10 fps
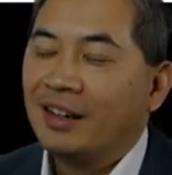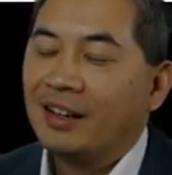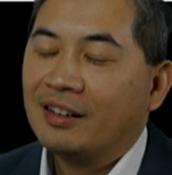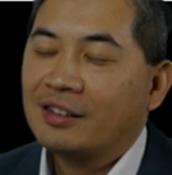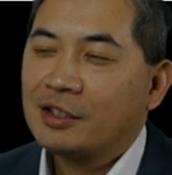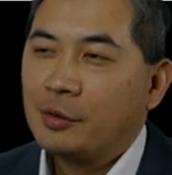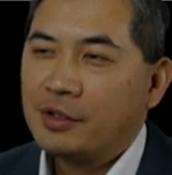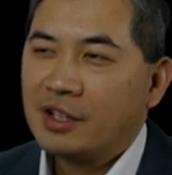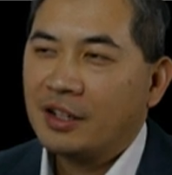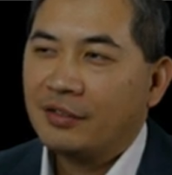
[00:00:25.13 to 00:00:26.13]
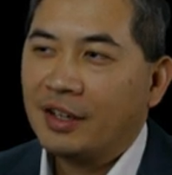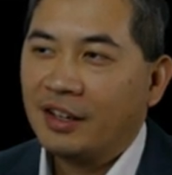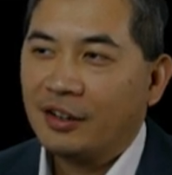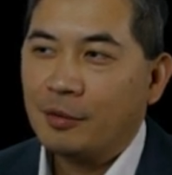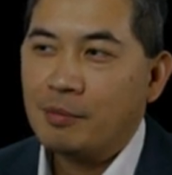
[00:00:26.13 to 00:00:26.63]
and it's always kind of
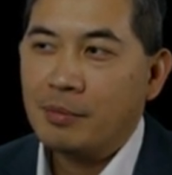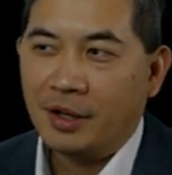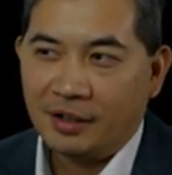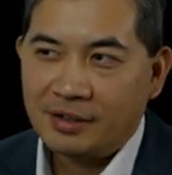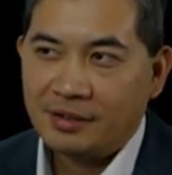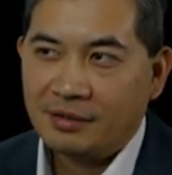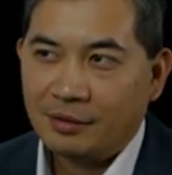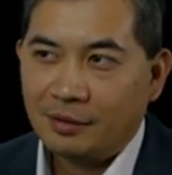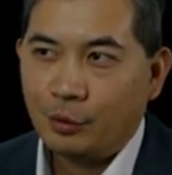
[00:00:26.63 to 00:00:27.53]
hit or miss